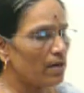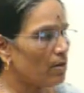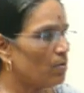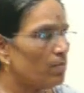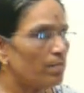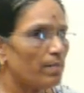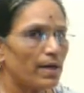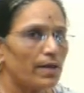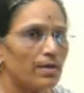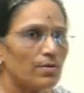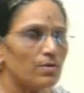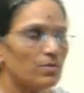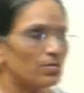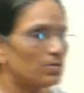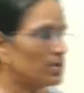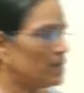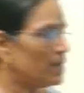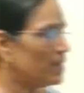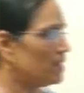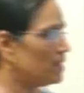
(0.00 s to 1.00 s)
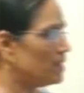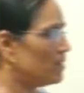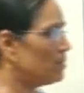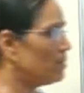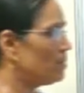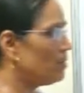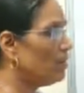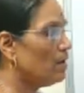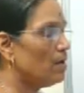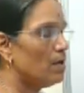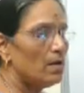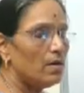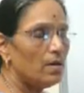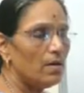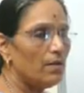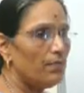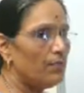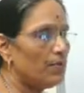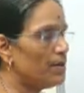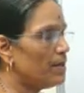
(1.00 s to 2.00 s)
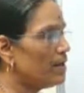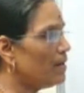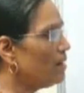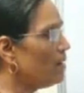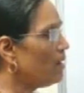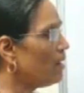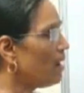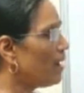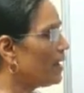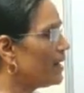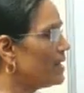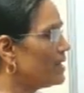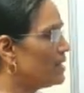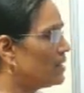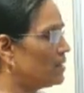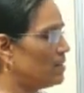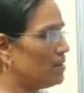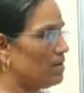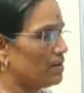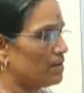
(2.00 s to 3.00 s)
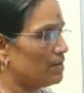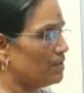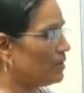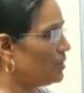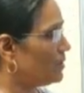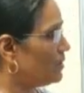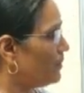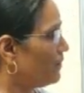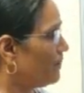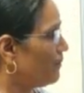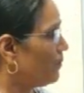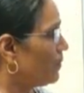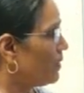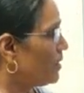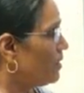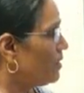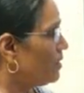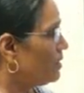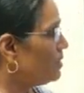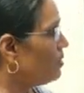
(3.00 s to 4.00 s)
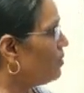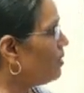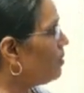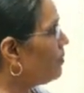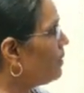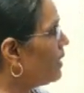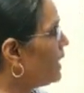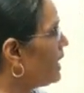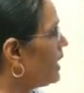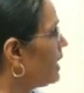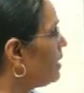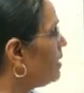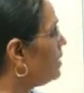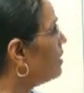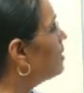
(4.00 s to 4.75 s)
of microstates to different arrays terms. So we'll begin